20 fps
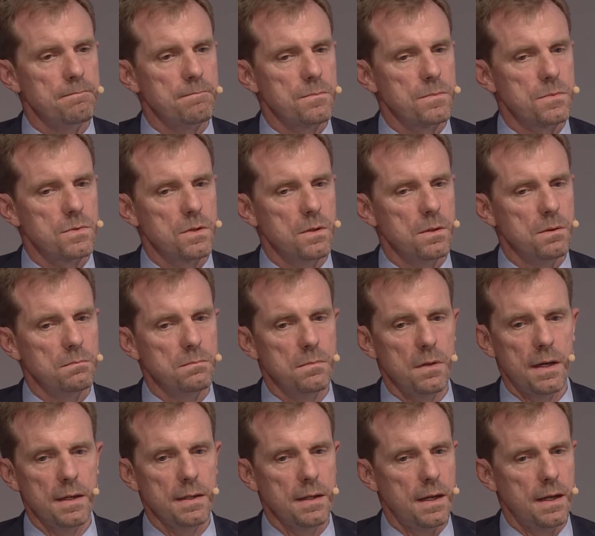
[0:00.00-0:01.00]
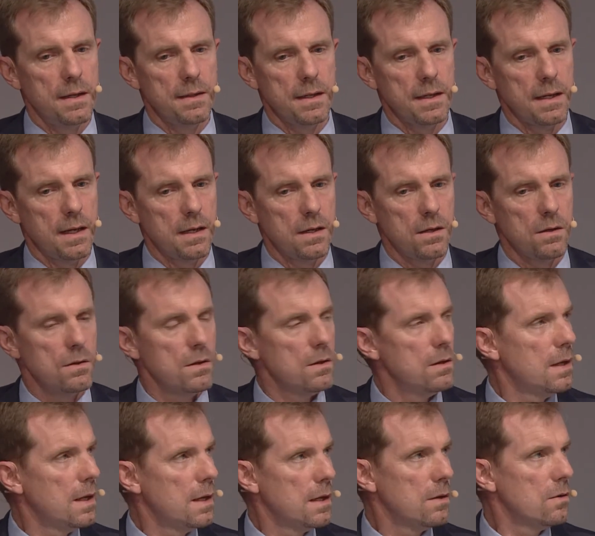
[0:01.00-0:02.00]
so I think any
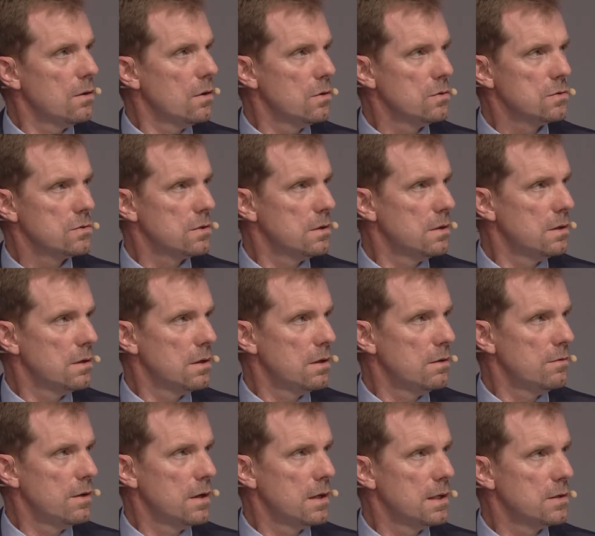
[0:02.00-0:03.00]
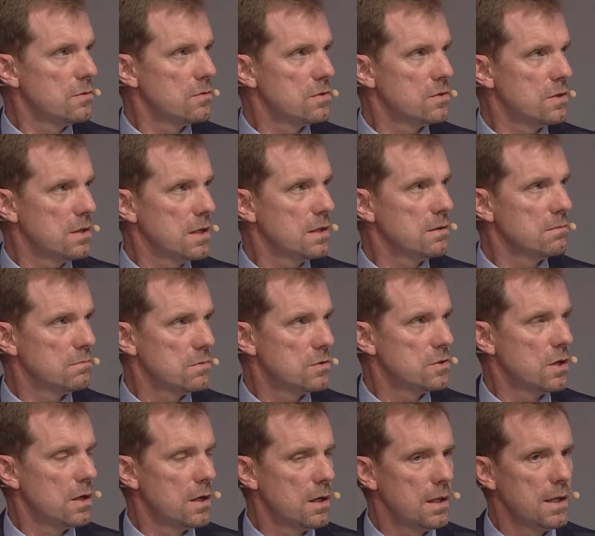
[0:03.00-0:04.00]
of those are very interesting.
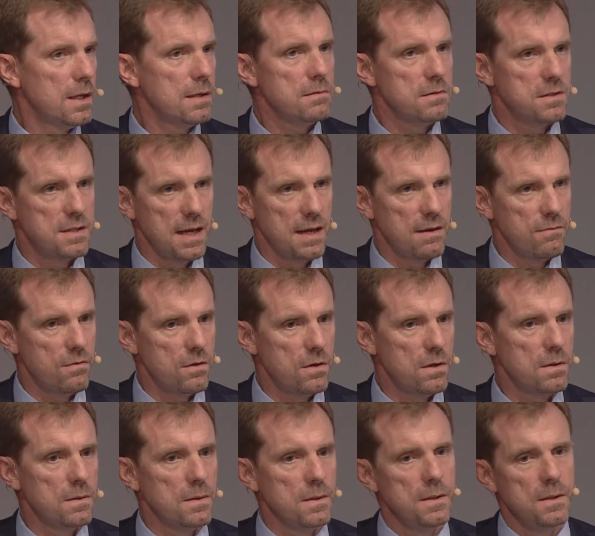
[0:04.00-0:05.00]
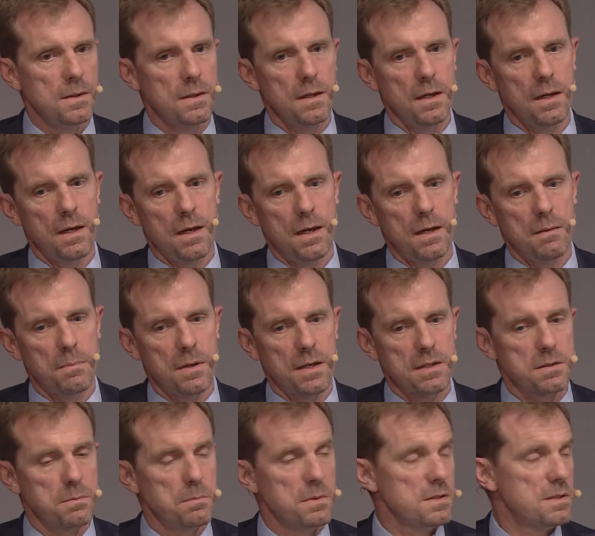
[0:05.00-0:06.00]
Charlotte, Denver,
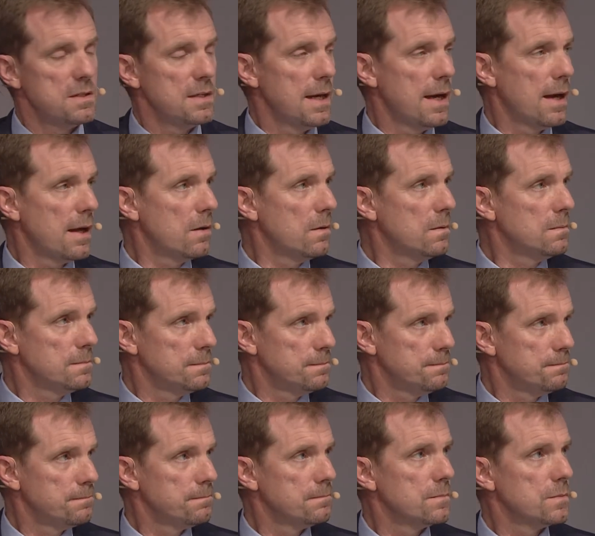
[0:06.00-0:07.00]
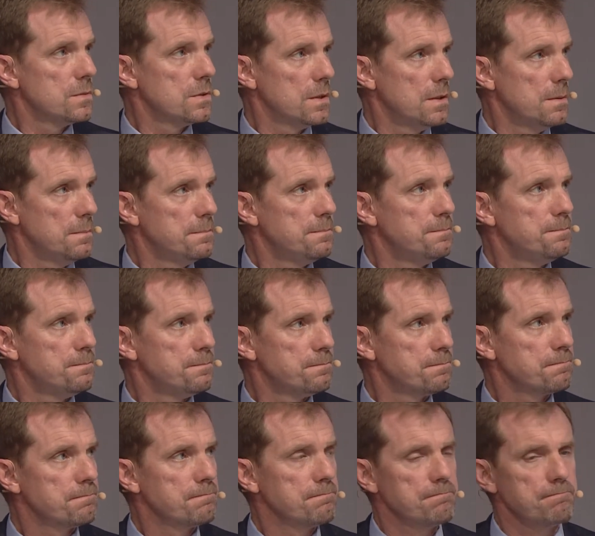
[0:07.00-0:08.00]
possibly Seattle. So.
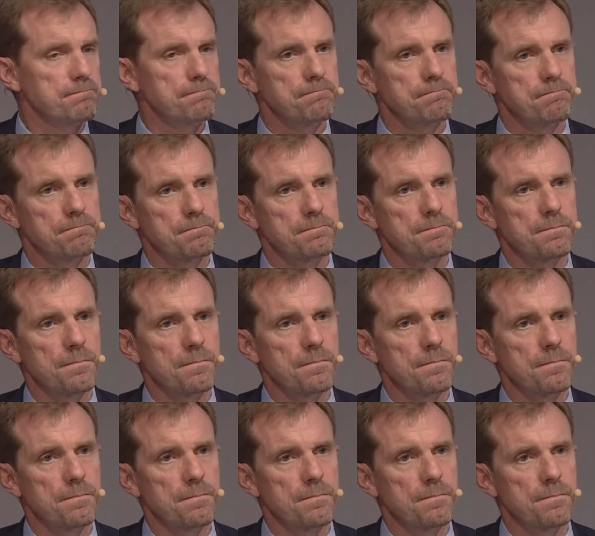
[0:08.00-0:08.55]
Gordon,